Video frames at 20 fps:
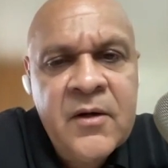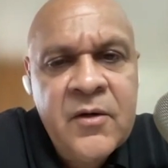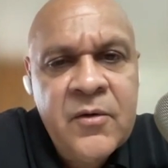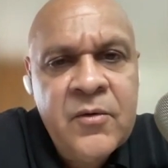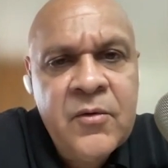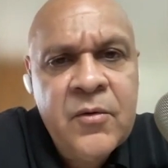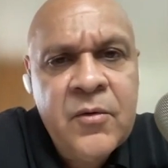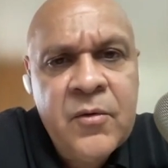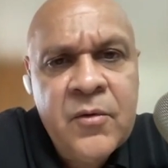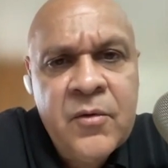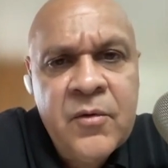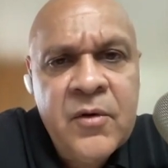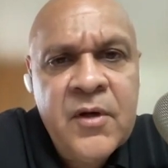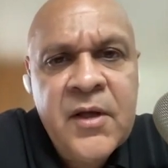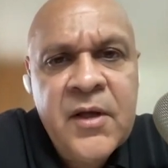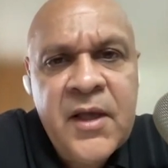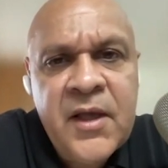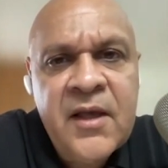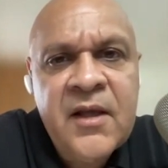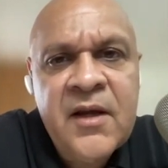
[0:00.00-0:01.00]
to
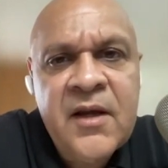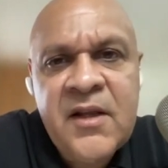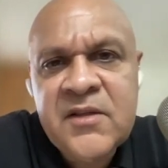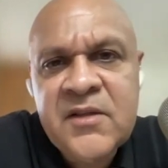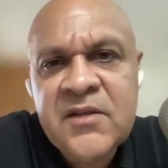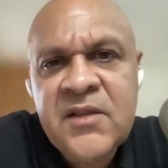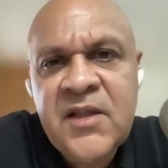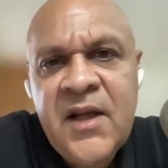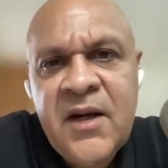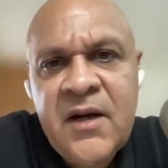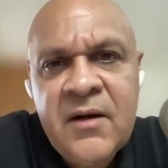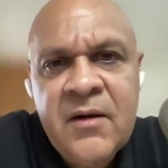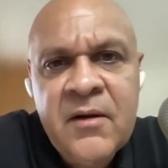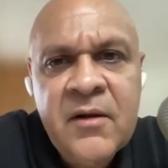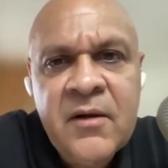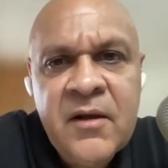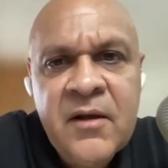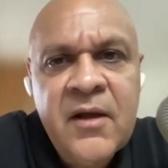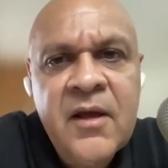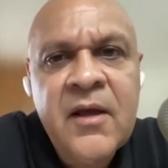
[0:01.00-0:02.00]
increase
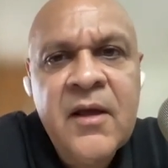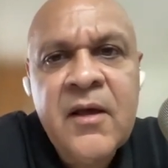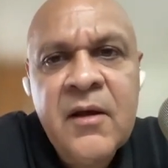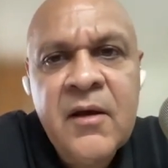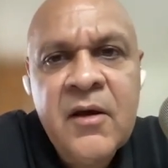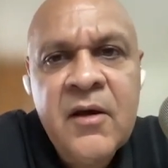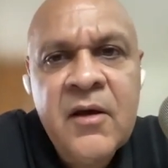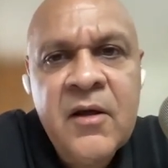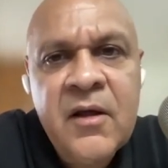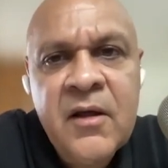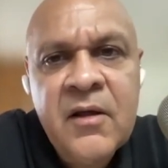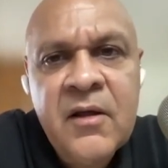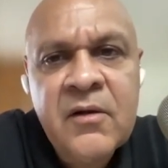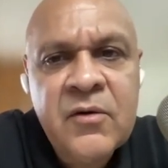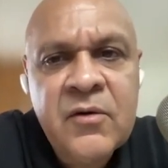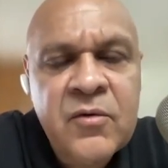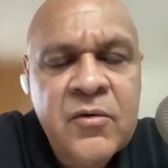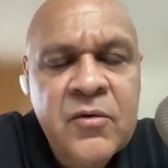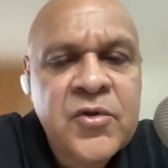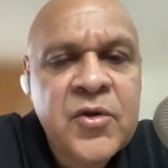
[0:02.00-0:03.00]

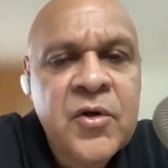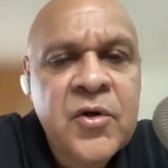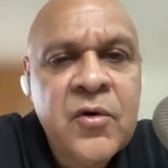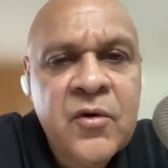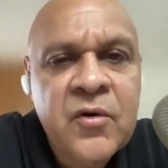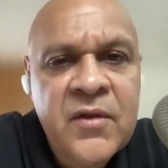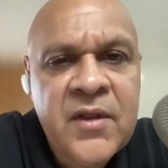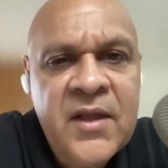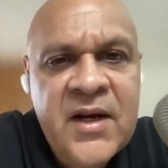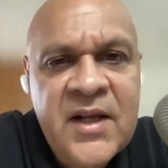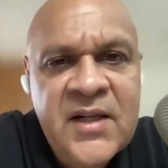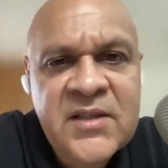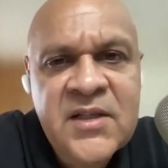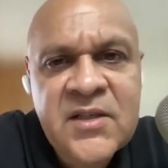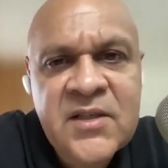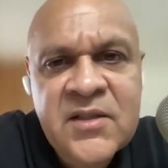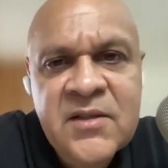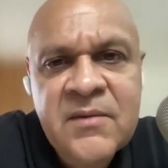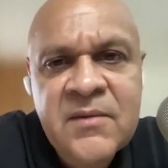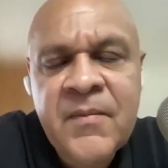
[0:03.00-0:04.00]
to grow their
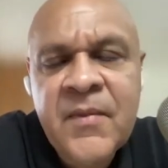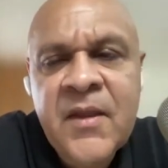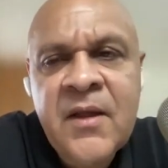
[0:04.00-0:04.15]
assets